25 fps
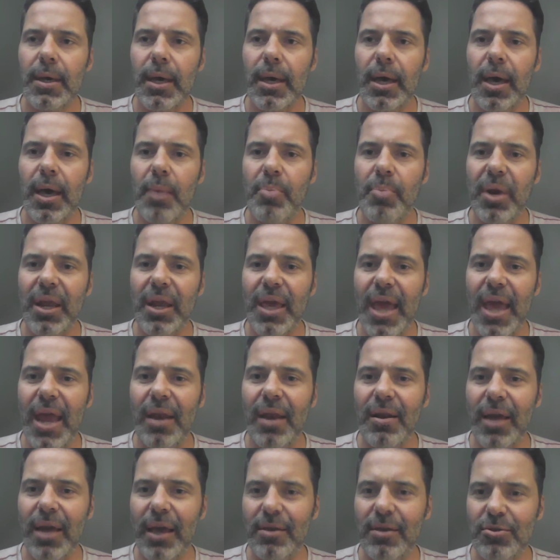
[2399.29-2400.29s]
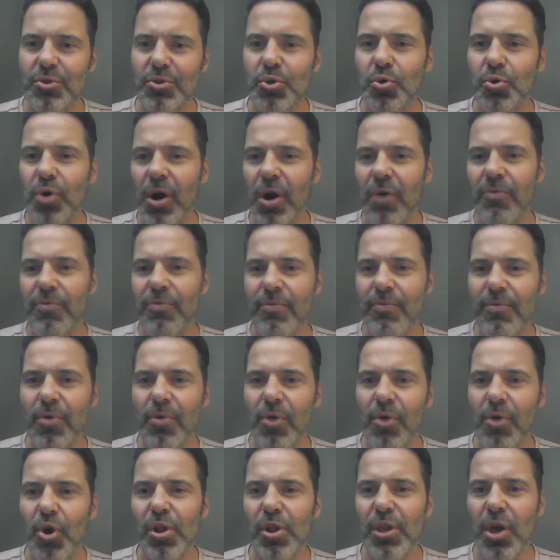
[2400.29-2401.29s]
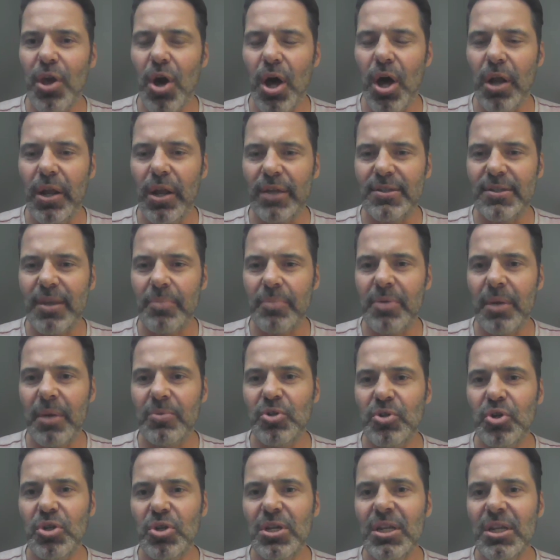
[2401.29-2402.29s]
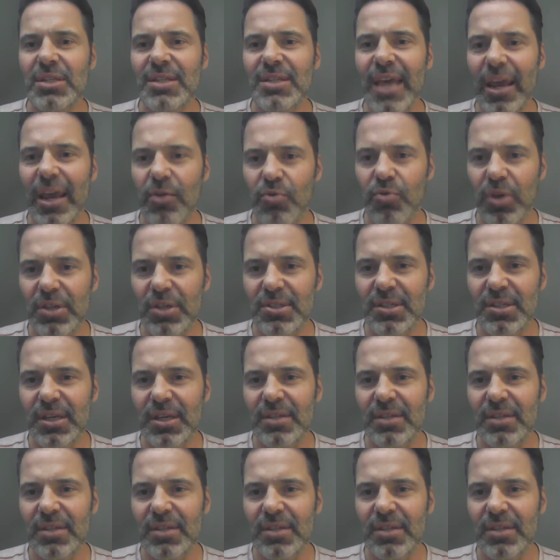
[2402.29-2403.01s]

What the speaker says: But again, like to early on, like sometimes you need to take risk,